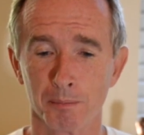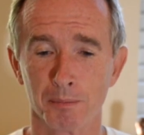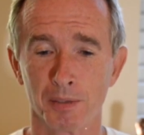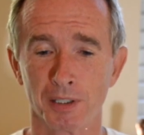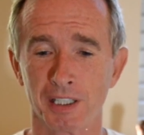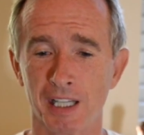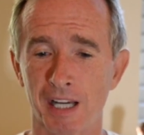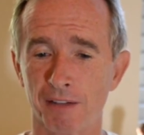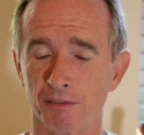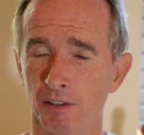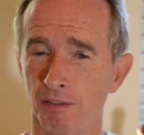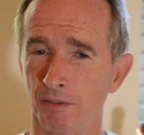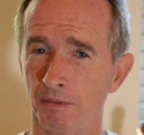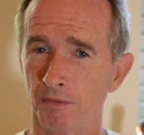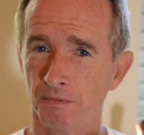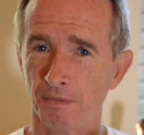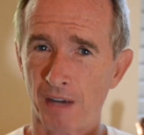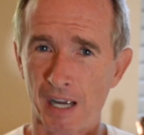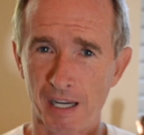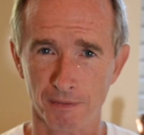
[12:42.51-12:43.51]
but they have to
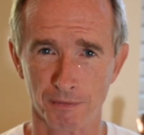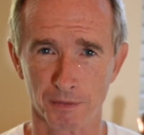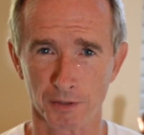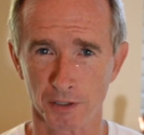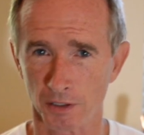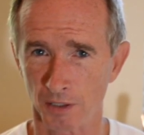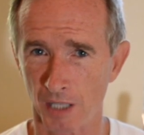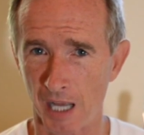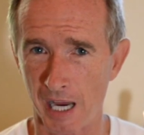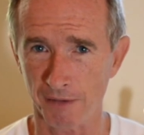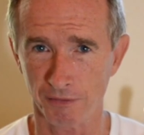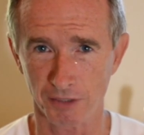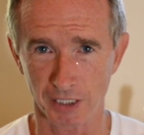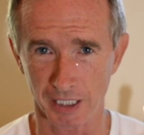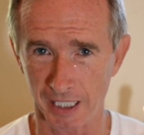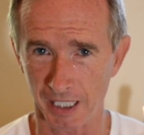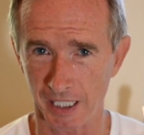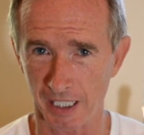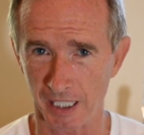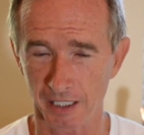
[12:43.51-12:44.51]
fight for their life to
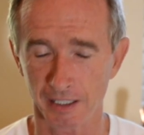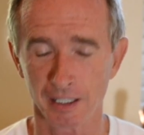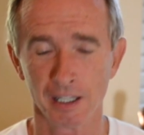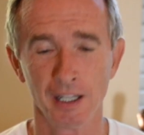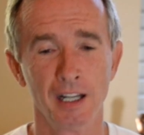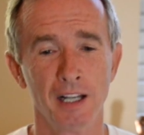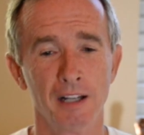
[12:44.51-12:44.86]
get it.